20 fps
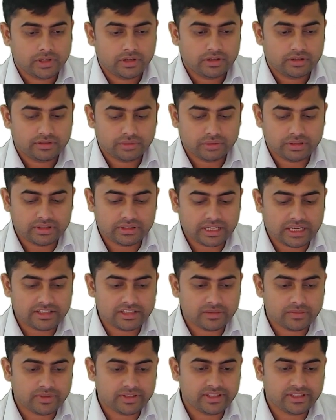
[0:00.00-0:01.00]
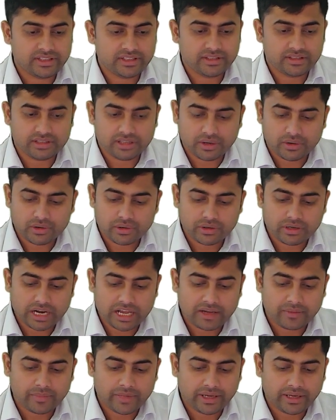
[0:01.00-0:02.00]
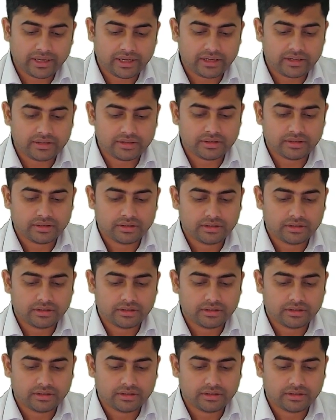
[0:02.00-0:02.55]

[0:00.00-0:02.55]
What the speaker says: So this class is present in a java.lang package.